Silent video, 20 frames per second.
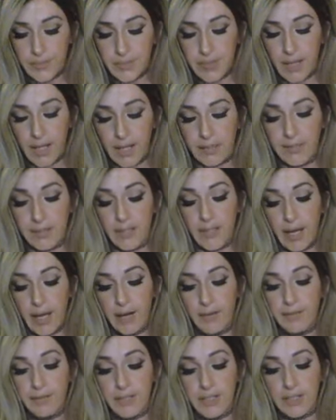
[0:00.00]
I did
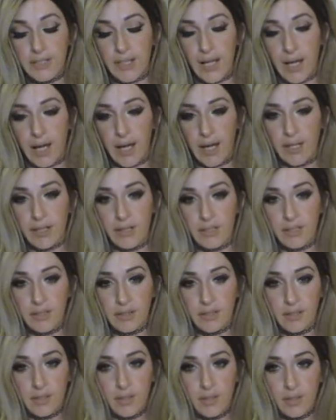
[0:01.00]
half the side
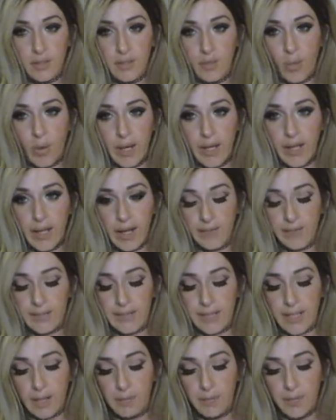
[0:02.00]
white, half the
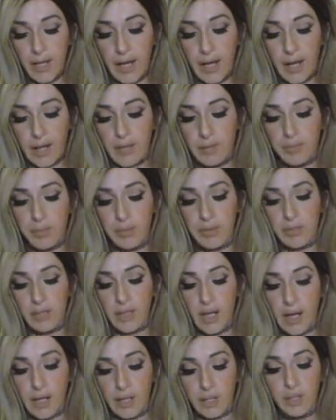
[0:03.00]
side black,
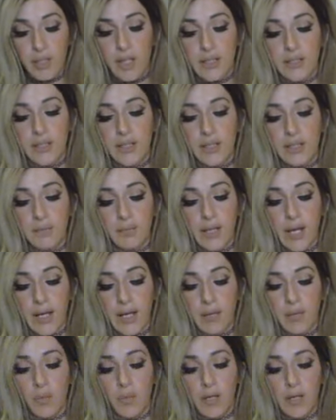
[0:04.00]
contrast with black
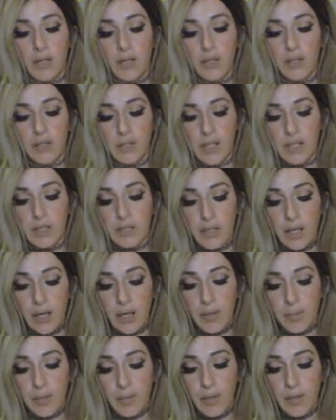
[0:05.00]
and white colors on
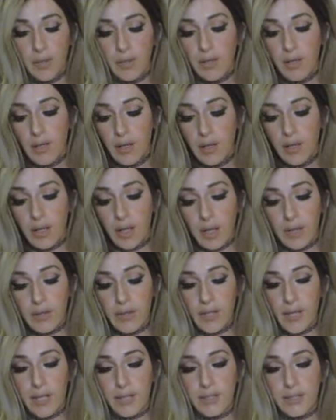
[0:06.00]
top, and
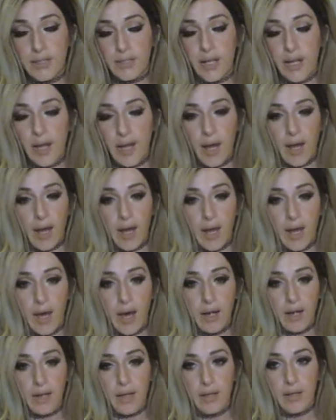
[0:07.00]
then today I
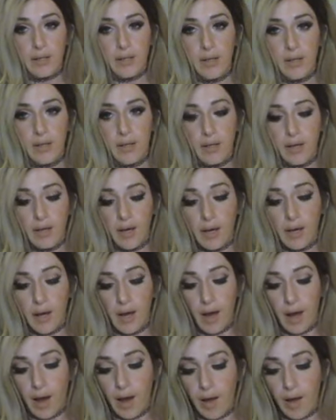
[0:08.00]
added a